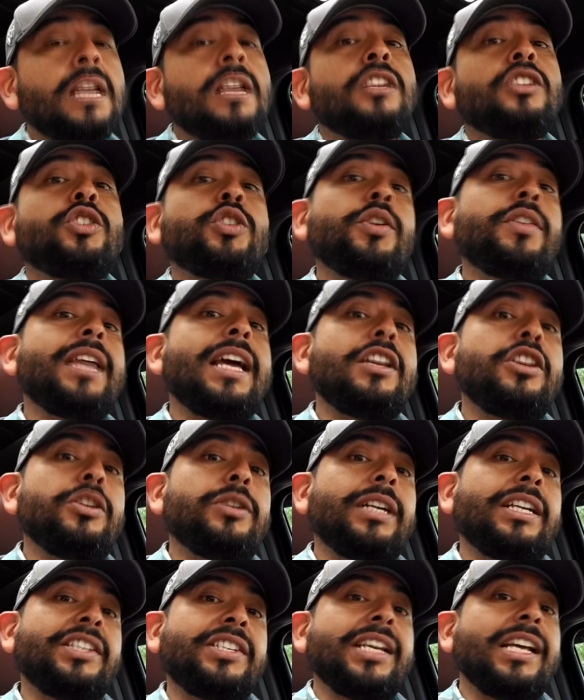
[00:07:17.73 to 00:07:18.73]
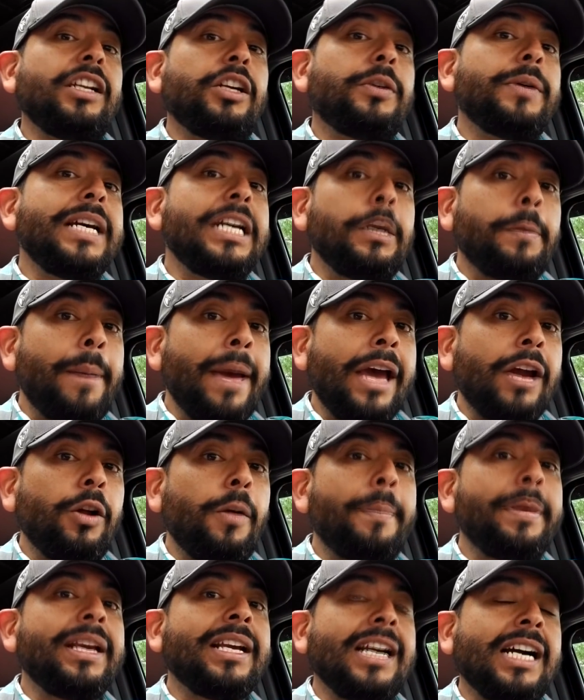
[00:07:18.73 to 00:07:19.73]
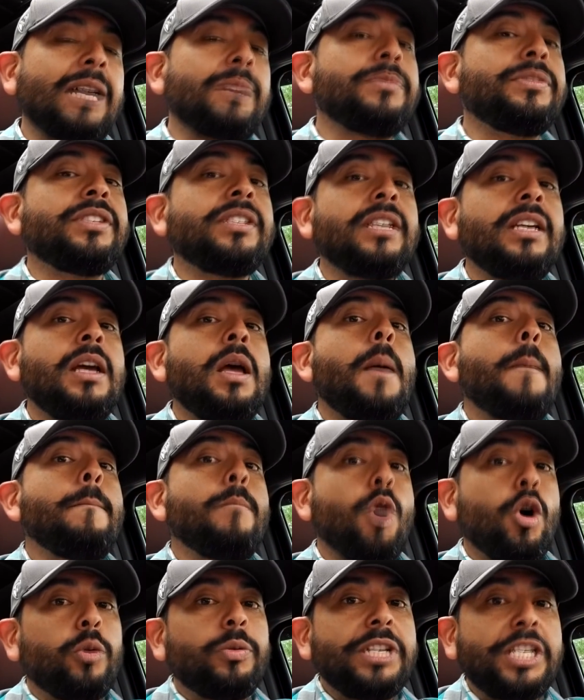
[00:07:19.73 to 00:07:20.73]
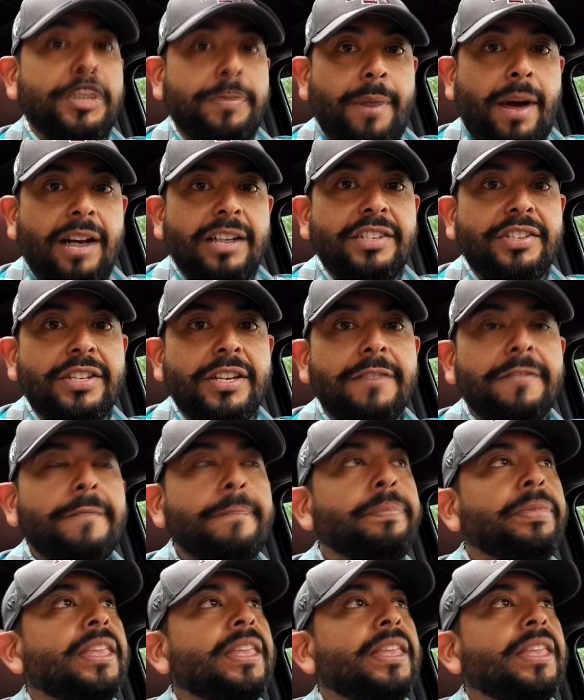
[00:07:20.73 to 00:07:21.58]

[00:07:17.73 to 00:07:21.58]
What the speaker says: so that your accelerator pedal becomes more responsive.